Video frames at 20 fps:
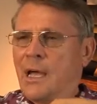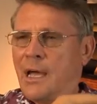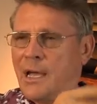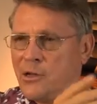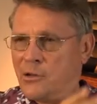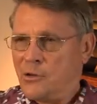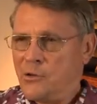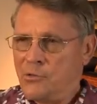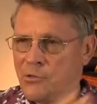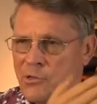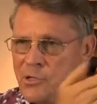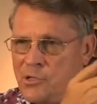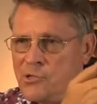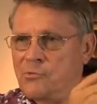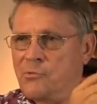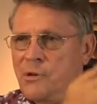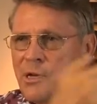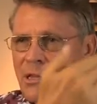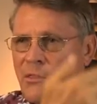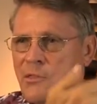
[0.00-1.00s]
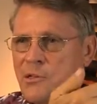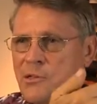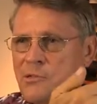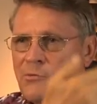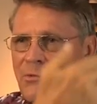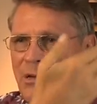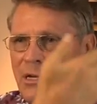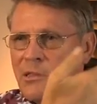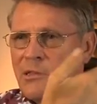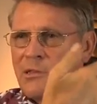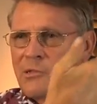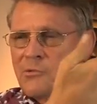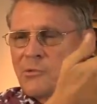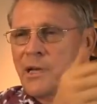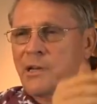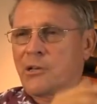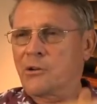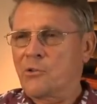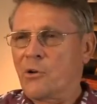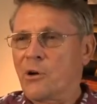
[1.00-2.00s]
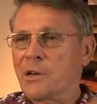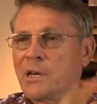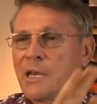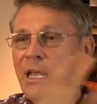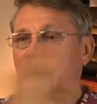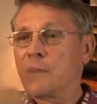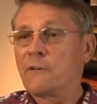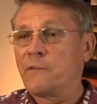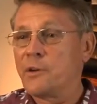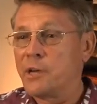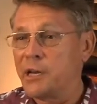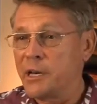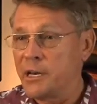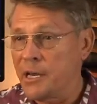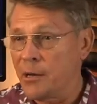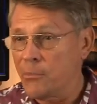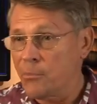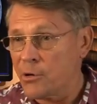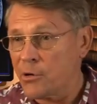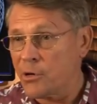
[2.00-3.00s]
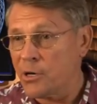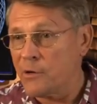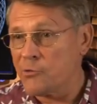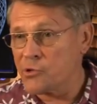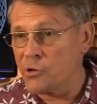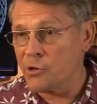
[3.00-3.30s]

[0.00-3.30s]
I could go this way, this way, this way. I could draw an infinite number of